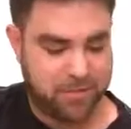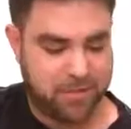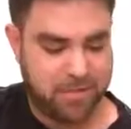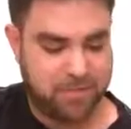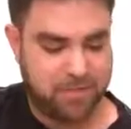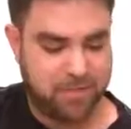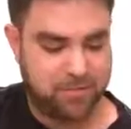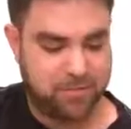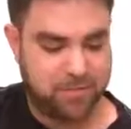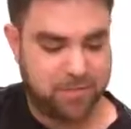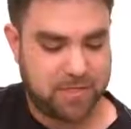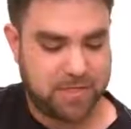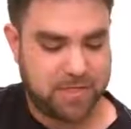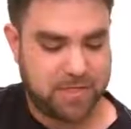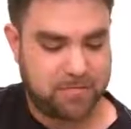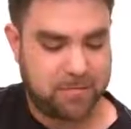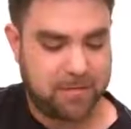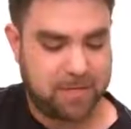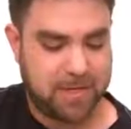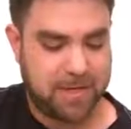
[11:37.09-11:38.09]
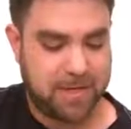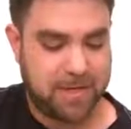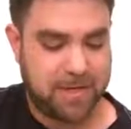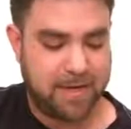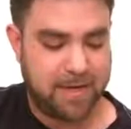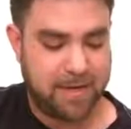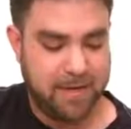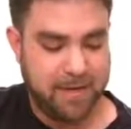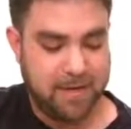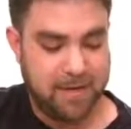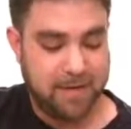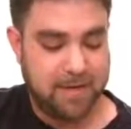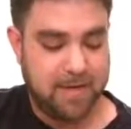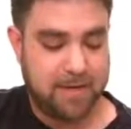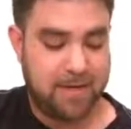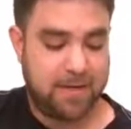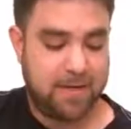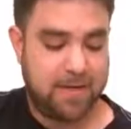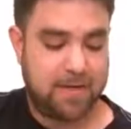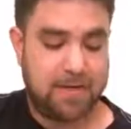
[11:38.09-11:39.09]
So just play
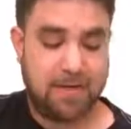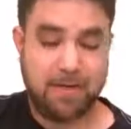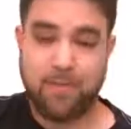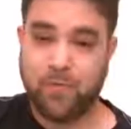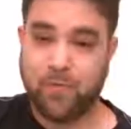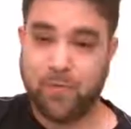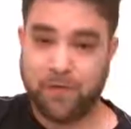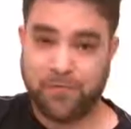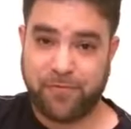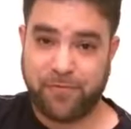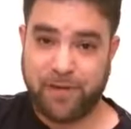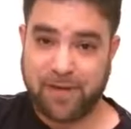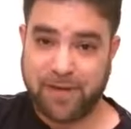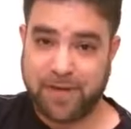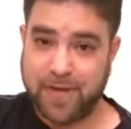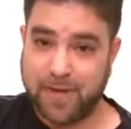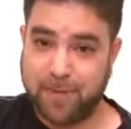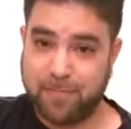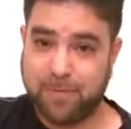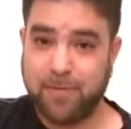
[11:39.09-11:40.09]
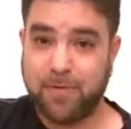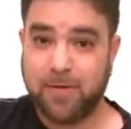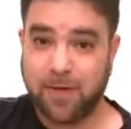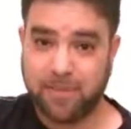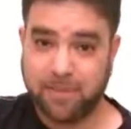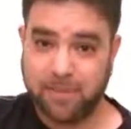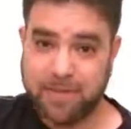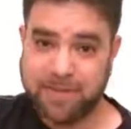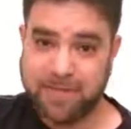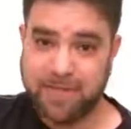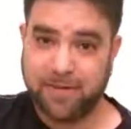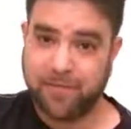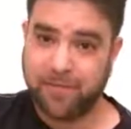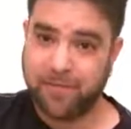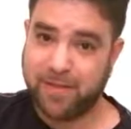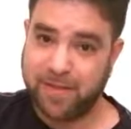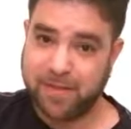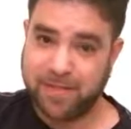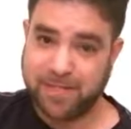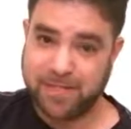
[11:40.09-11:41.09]
1 fret up, compensate
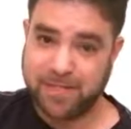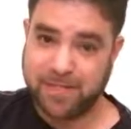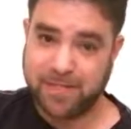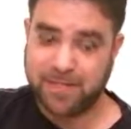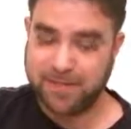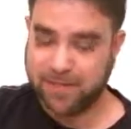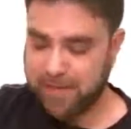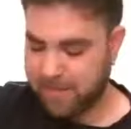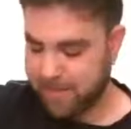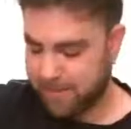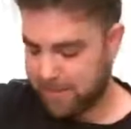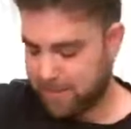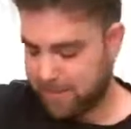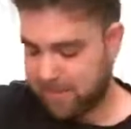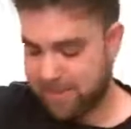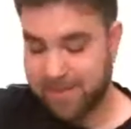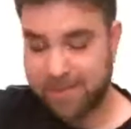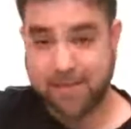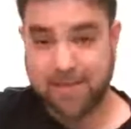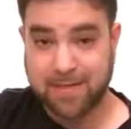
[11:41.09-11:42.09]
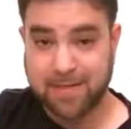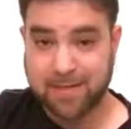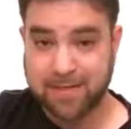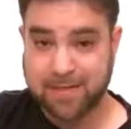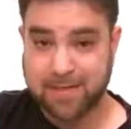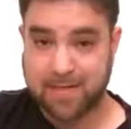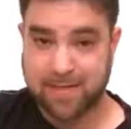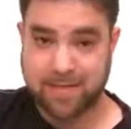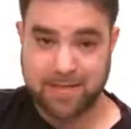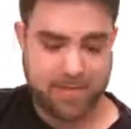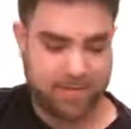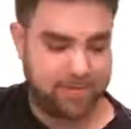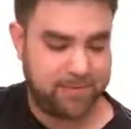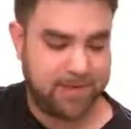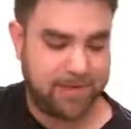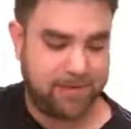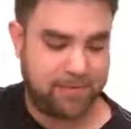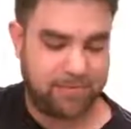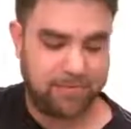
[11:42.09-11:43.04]
for the detuning on the second string.